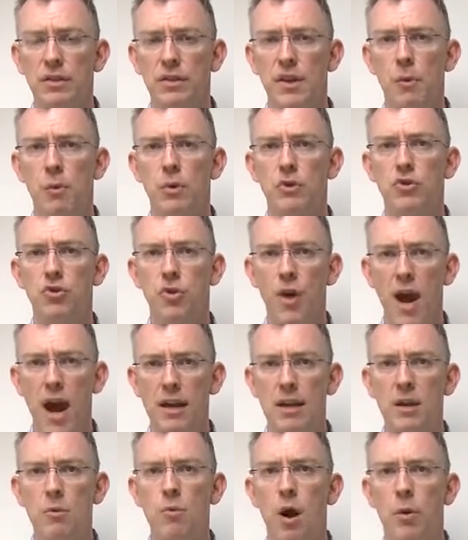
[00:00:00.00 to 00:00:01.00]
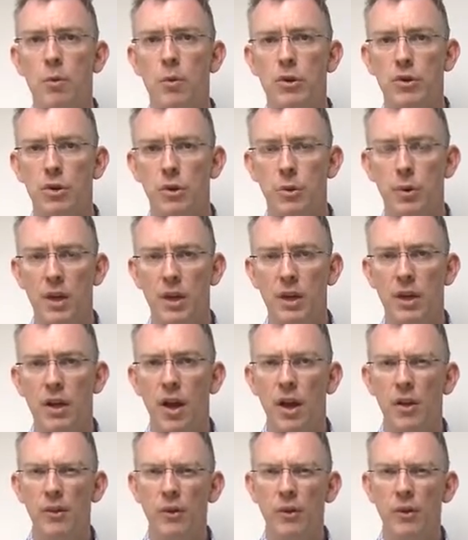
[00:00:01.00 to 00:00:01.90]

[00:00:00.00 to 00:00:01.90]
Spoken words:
so that we're tracking what we're doing,